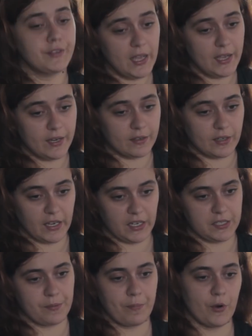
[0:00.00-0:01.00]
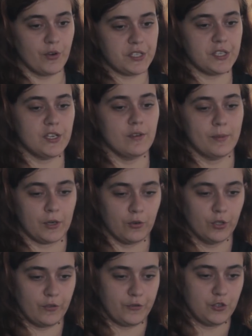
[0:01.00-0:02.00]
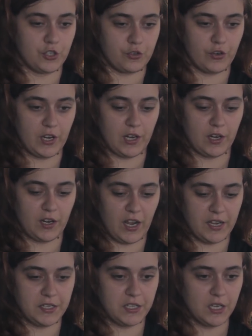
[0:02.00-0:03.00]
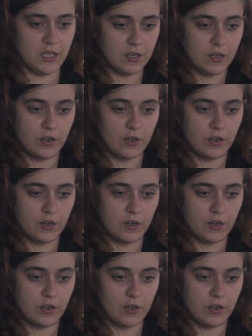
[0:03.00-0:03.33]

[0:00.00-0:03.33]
then, like as a bonus thing, it'd be cool if you just created an ID,